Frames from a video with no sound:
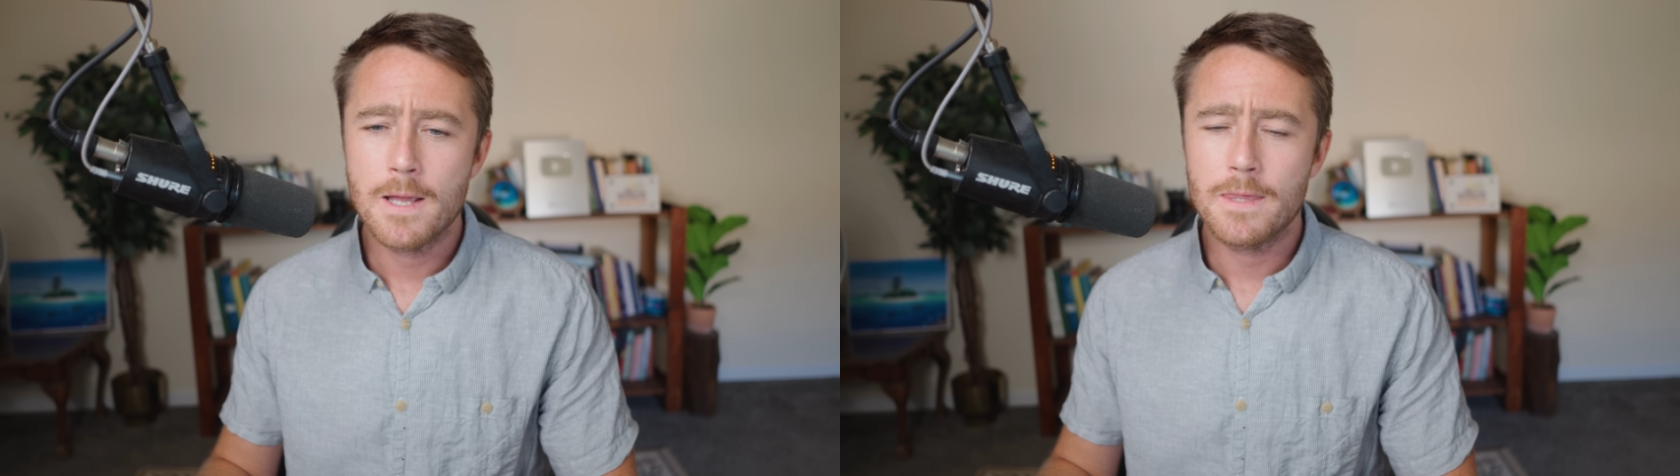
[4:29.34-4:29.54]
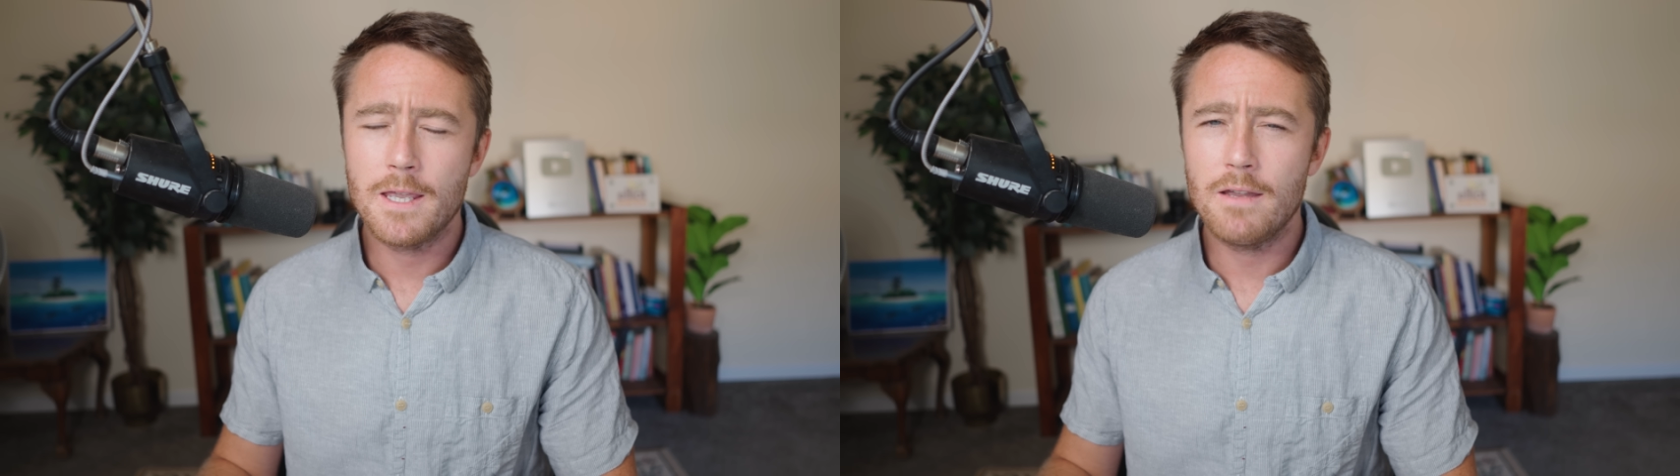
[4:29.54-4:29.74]

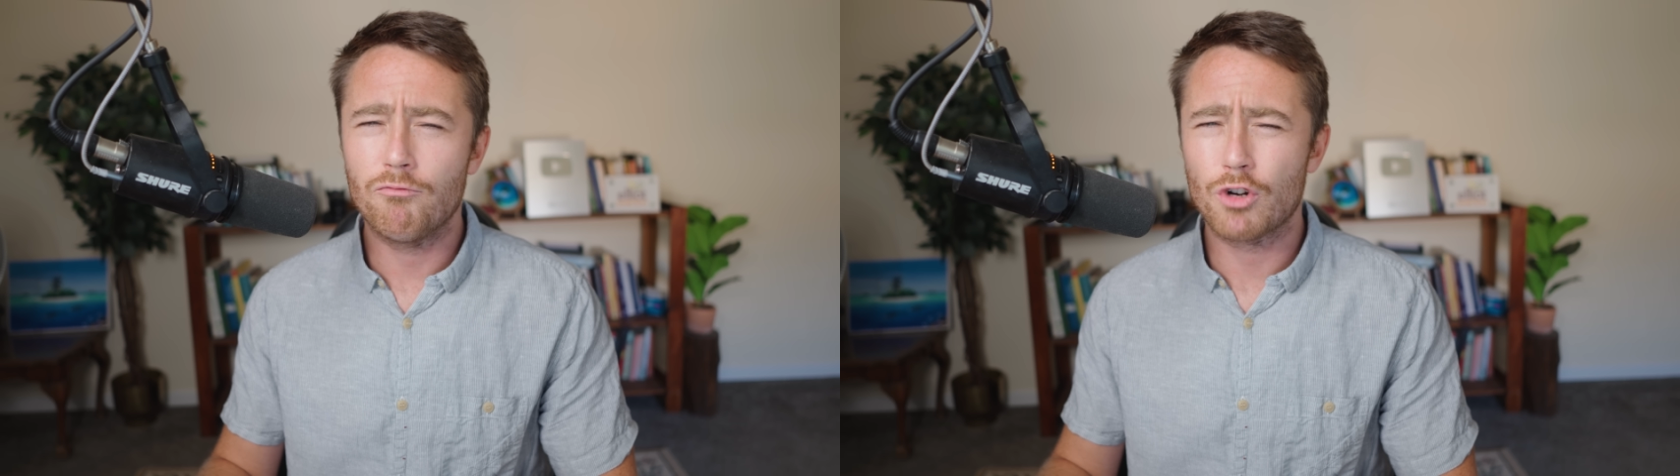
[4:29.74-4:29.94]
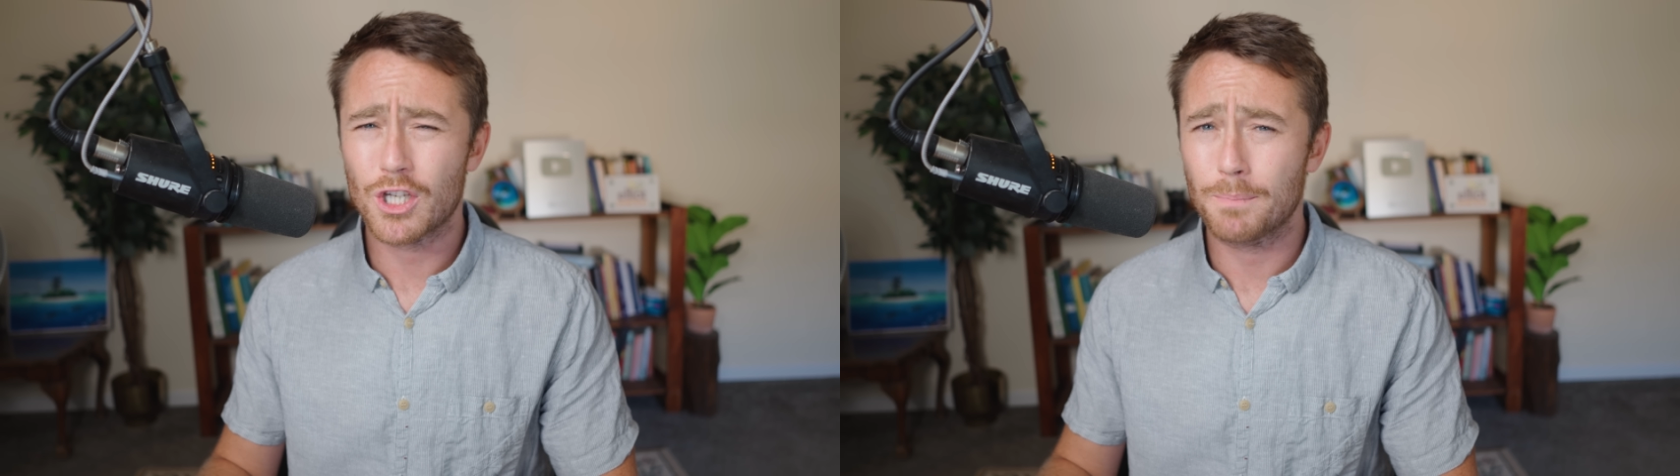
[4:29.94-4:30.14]
the
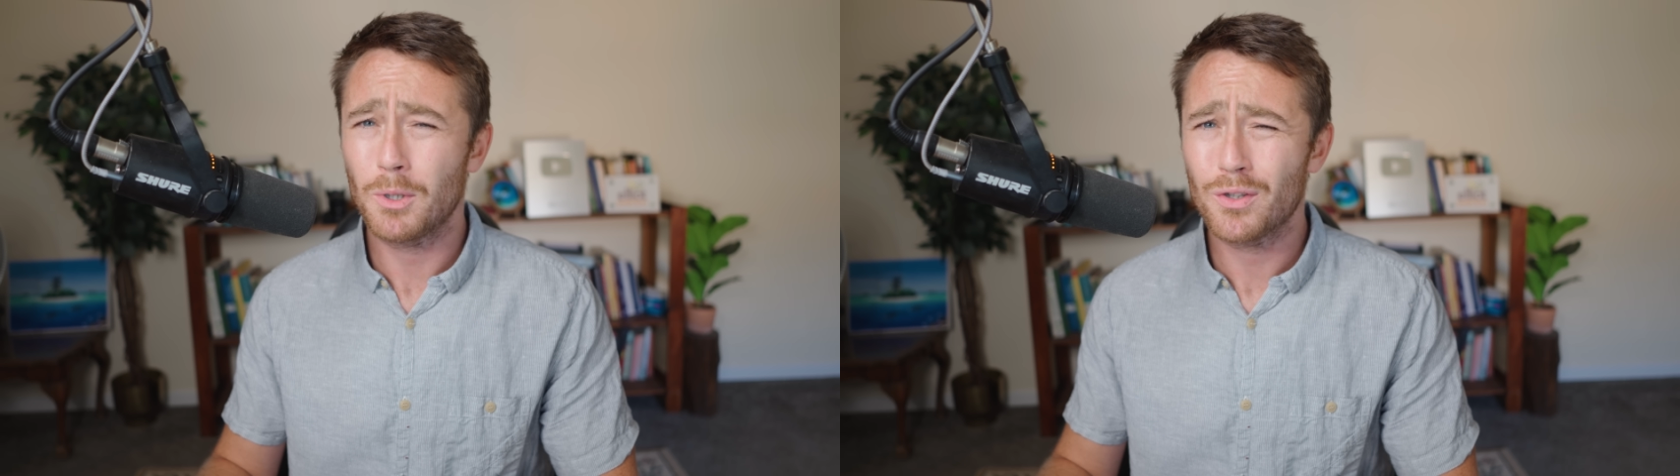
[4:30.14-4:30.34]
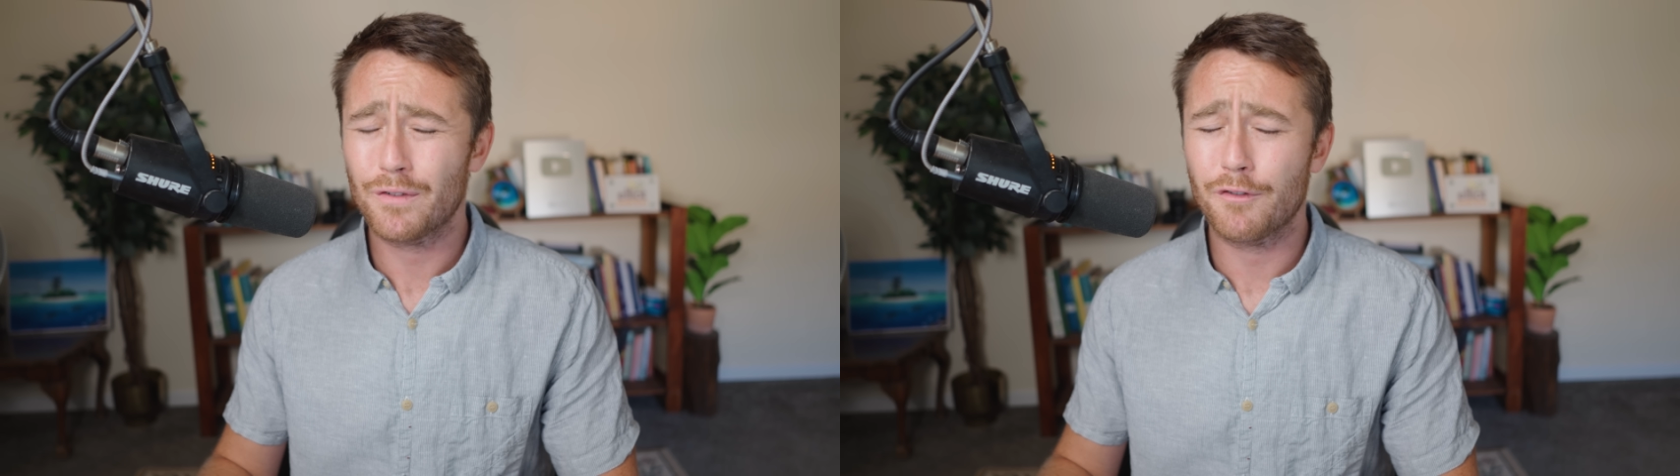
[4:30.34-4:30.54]

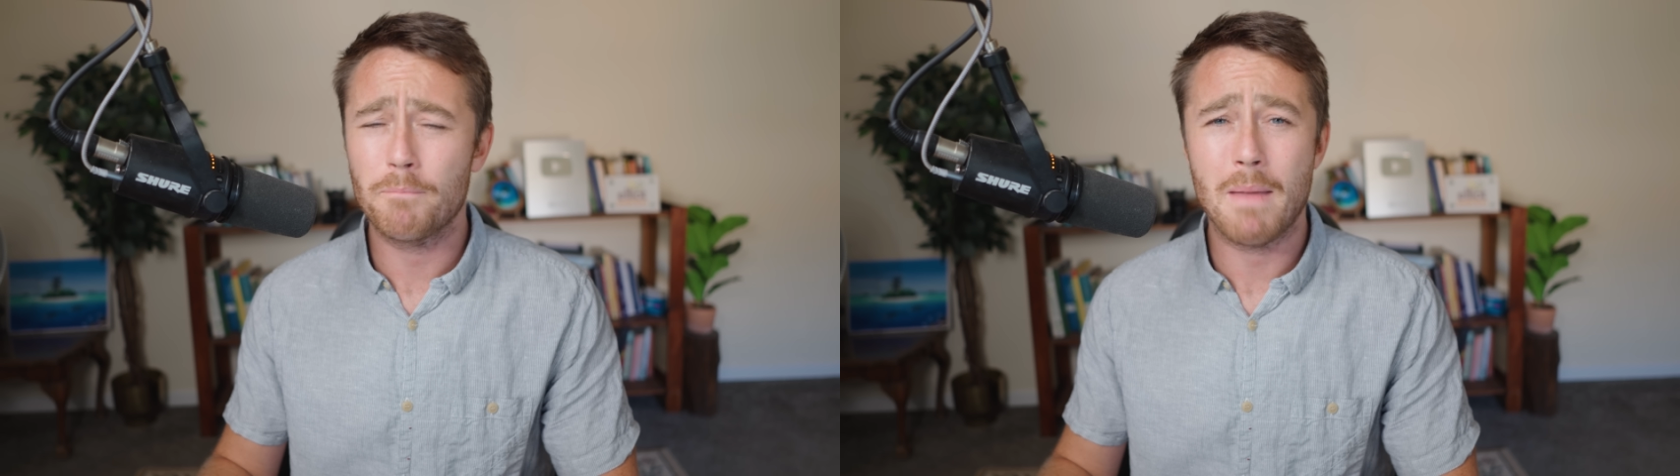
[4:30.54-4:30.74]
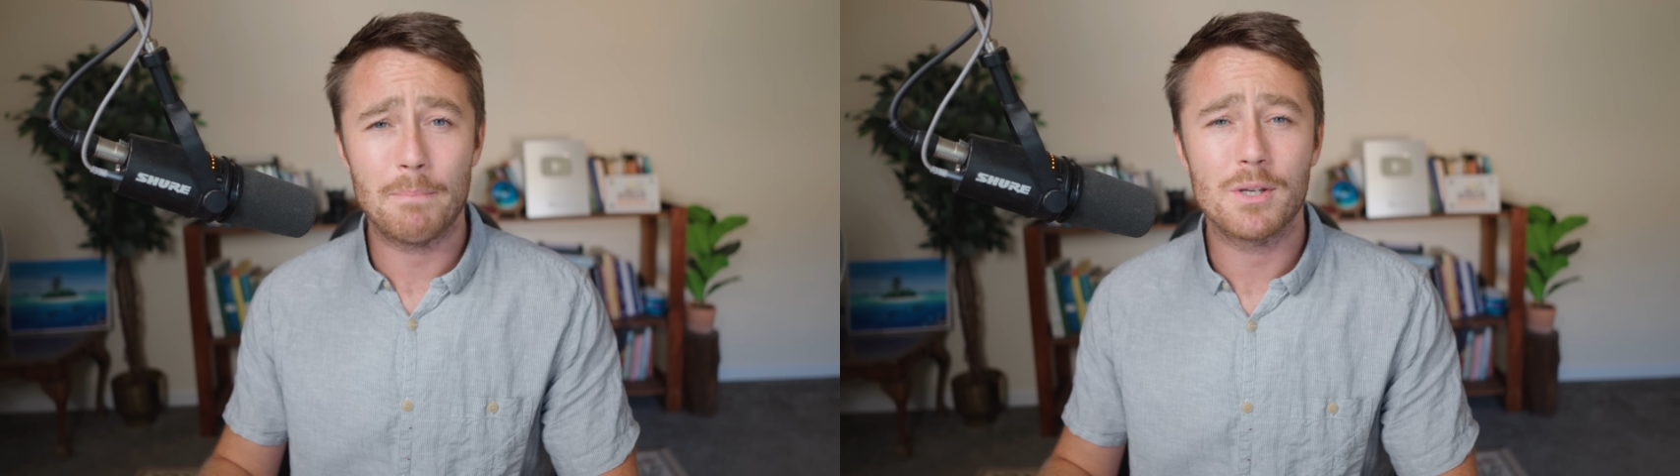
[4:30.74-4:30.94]
response
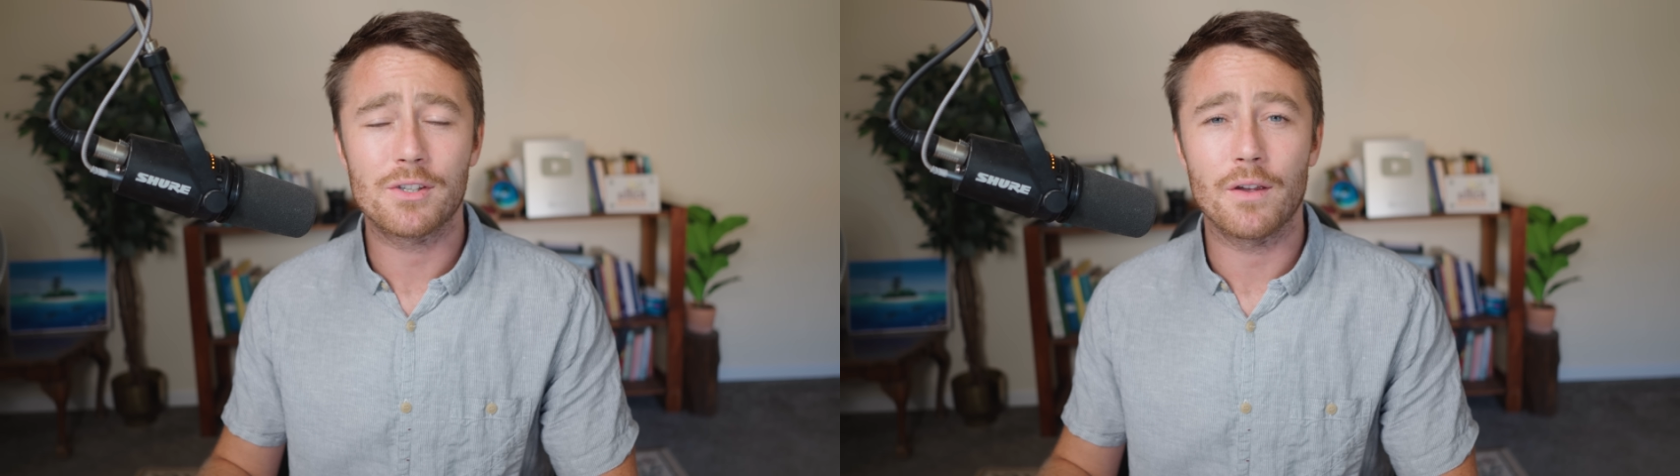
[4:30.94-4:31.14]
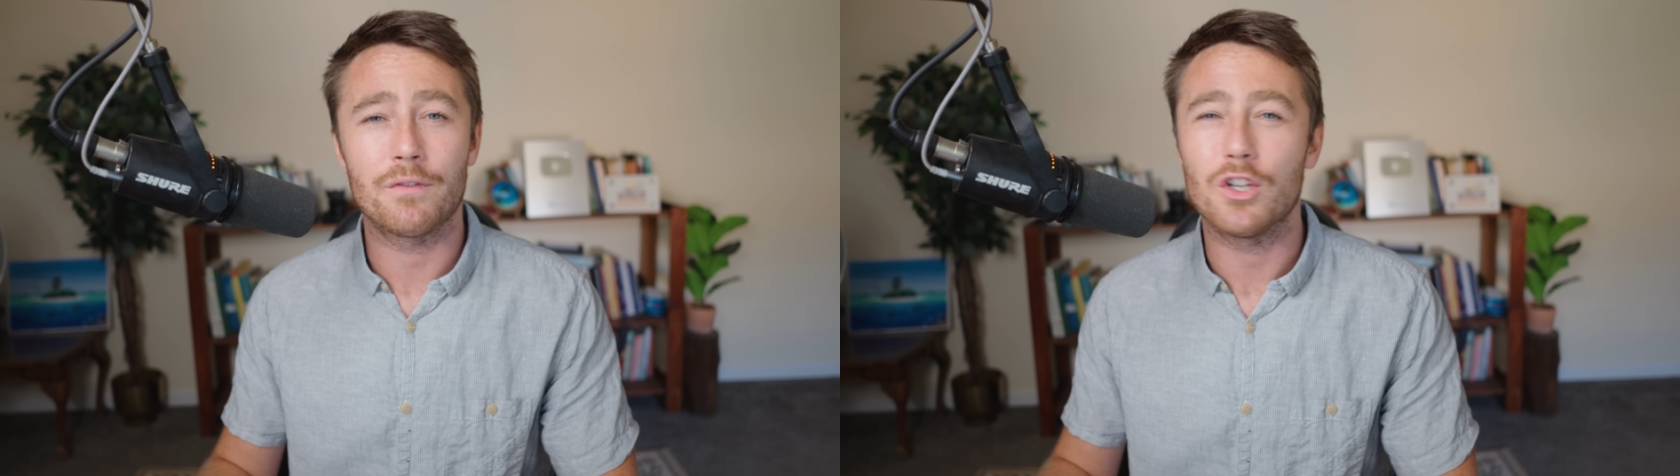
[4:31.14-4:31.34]
from
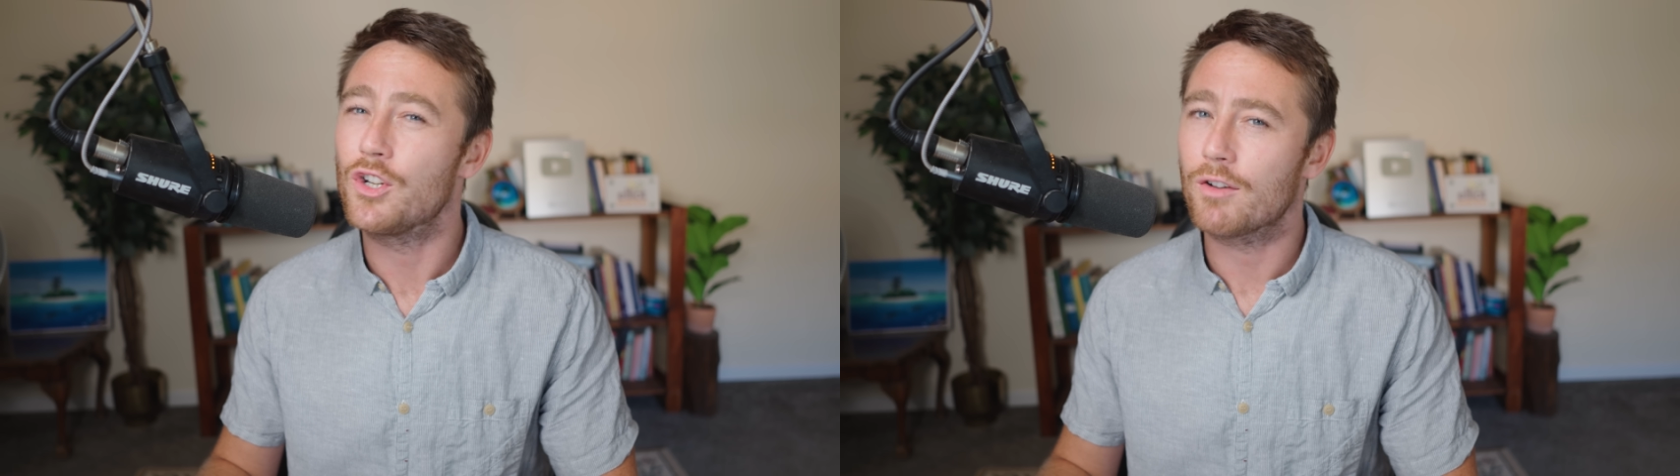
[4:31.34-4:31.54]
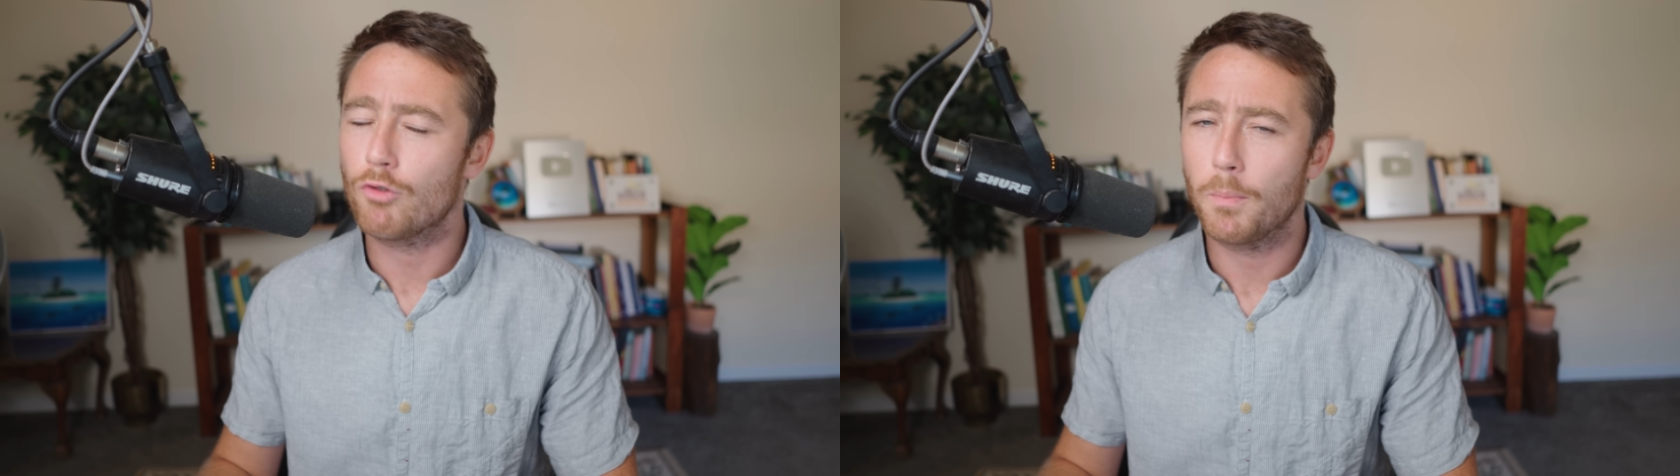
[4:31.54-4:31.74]
members of the
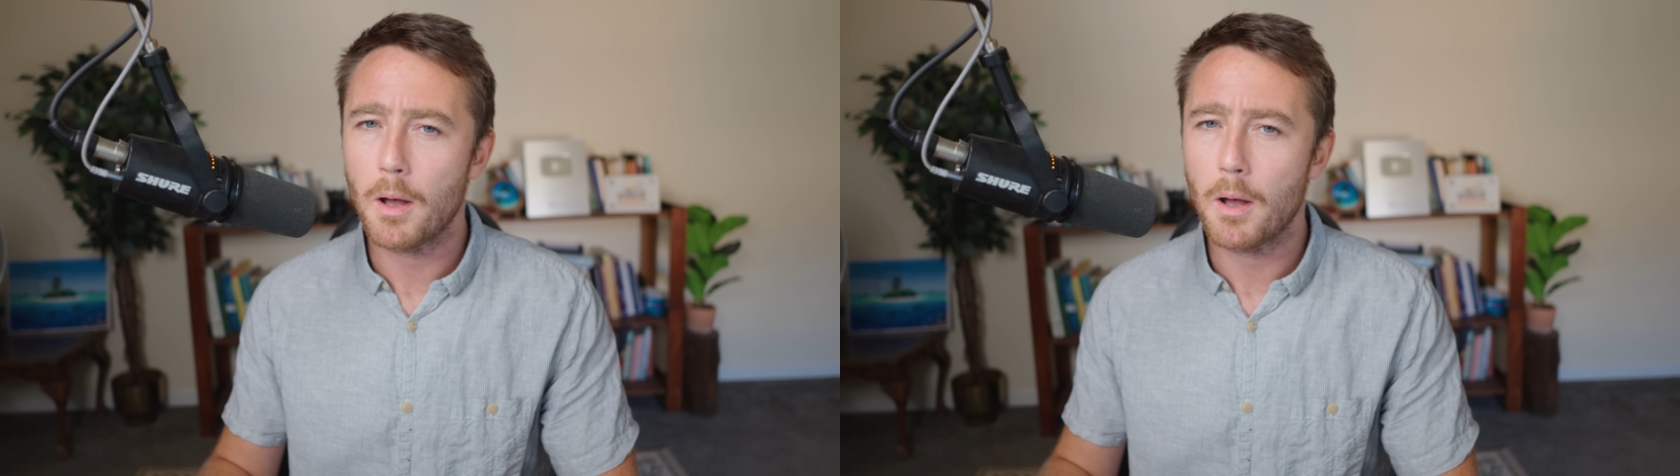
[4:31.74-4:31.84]
general